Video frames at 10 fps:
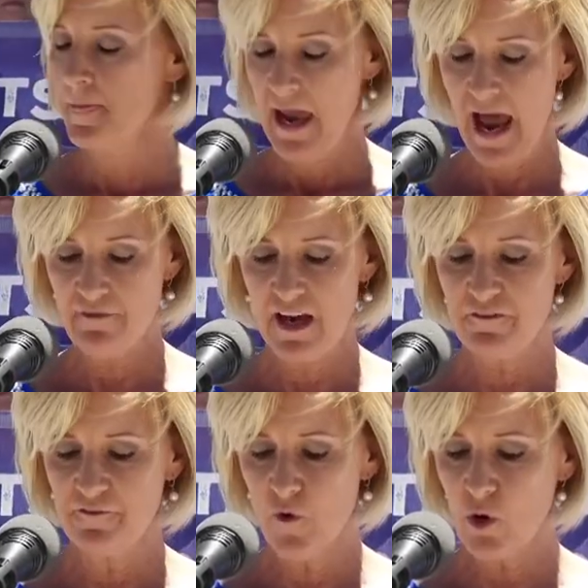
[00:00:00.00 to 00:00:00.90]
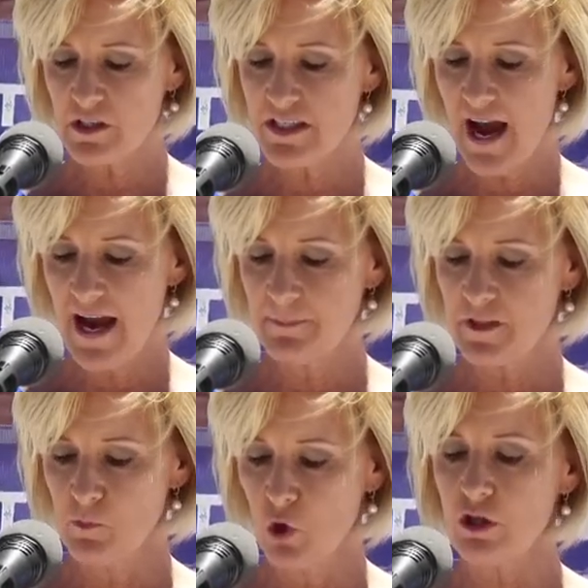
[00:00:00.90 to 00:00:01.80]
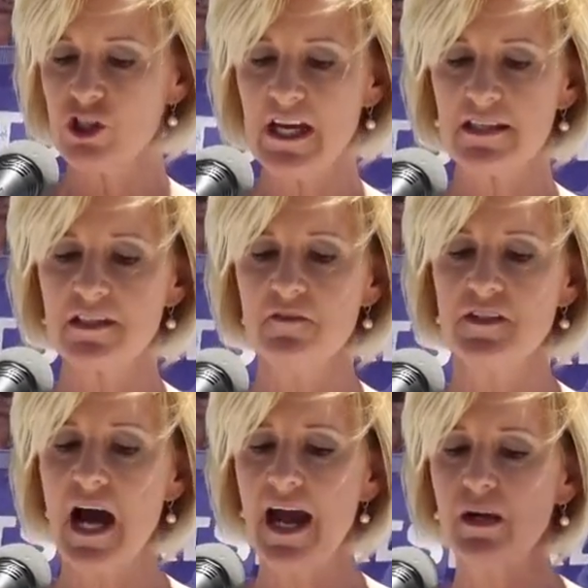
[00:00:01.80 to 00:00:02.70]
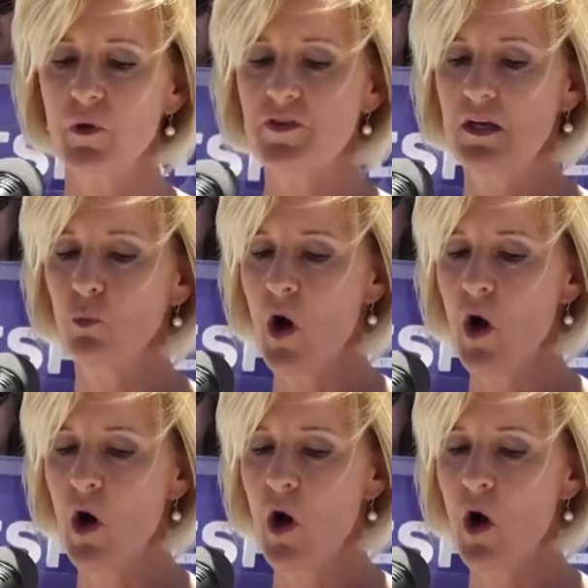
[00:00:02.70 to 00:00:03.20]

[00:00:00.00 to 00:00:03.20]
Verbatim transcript: have a four times more chance of dying within